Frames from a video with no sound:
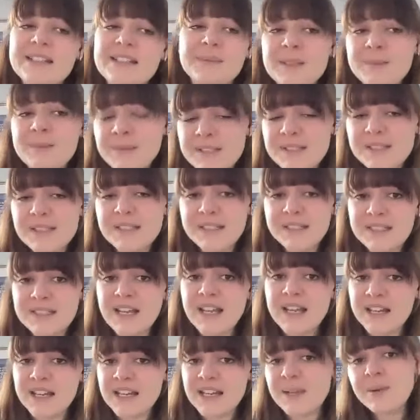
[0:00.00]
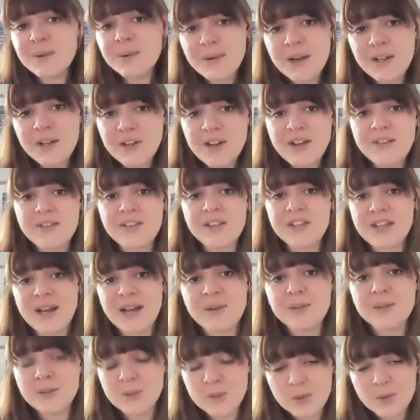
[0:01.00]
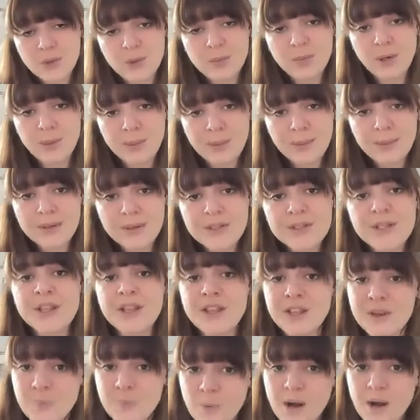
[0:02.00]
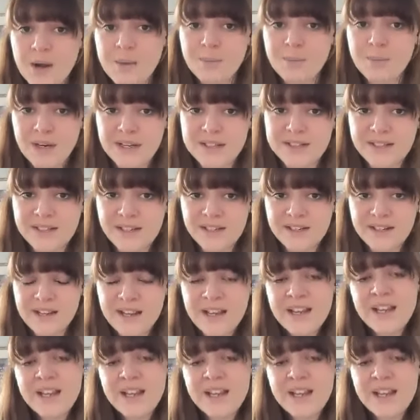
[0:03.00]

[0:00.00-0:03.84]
explicitly said he would rather have 1,000 school board members than one president.